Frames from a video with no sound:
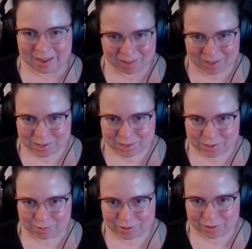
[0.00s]
a lot
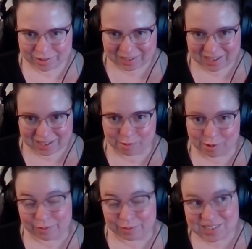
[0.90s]
sooner and that I
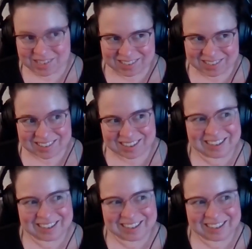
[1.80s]
would have listened.